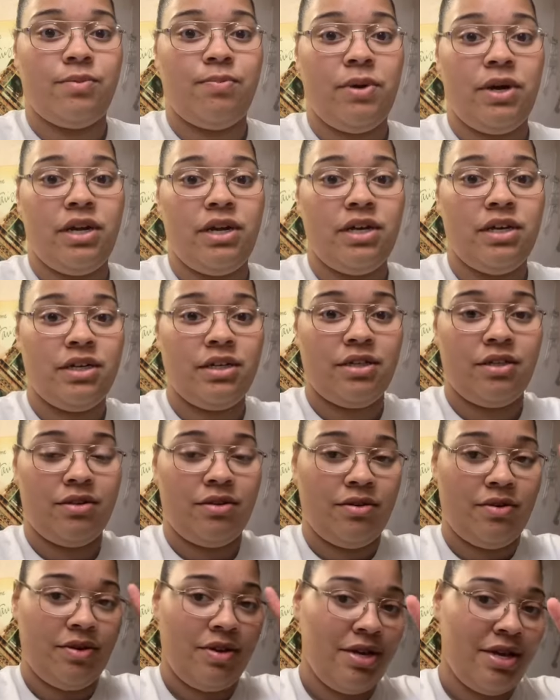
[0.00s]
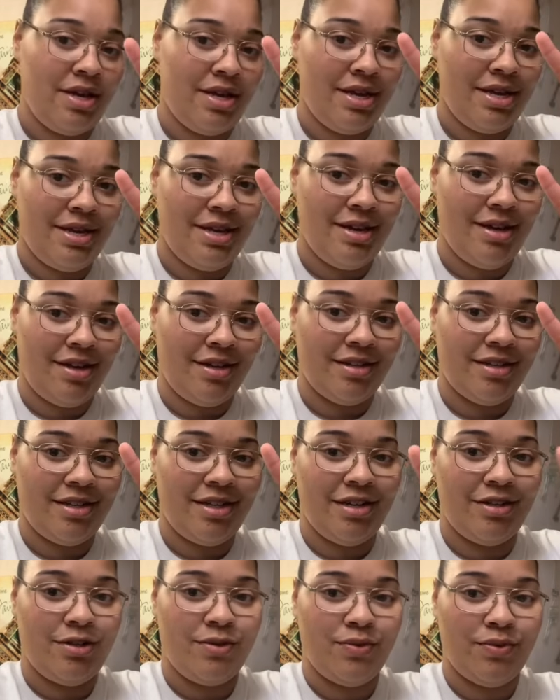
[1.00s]
product. So yeah, stay
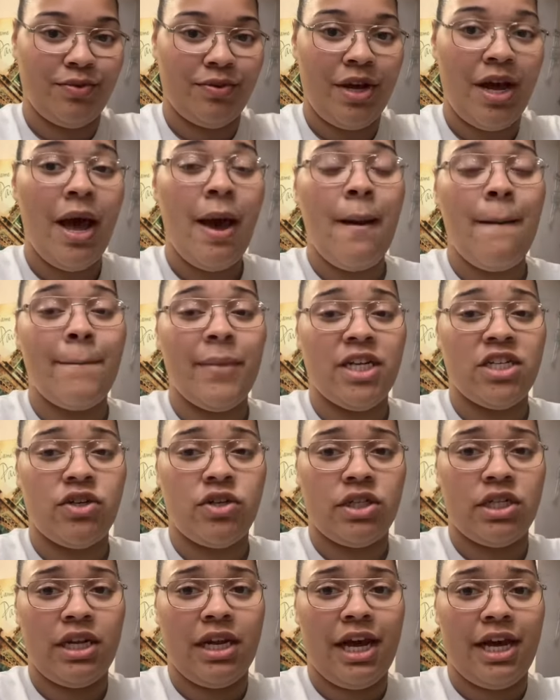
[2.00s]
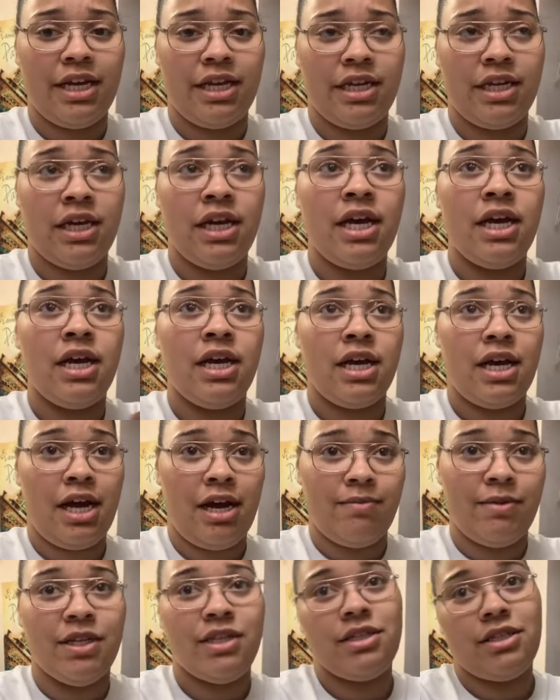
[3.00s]
tuned. Make sure to like,
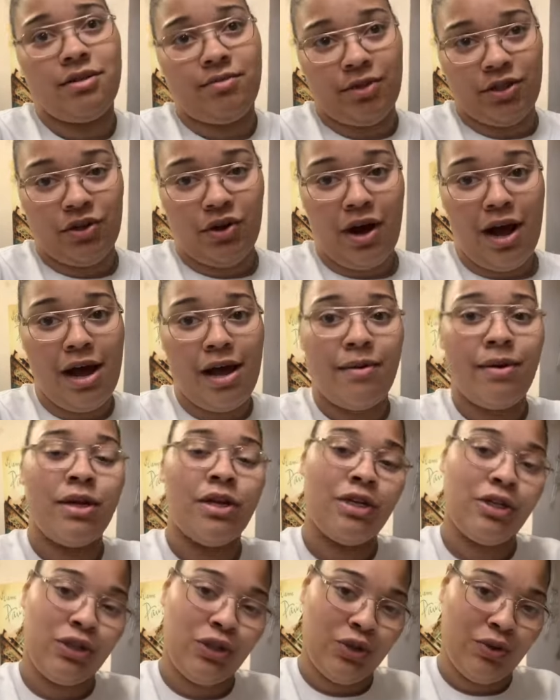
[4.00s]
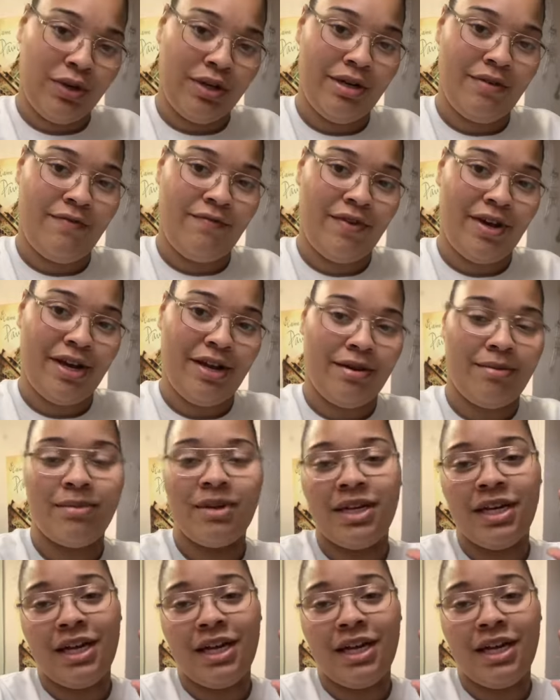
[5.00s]
comment, subscribe, join the fam.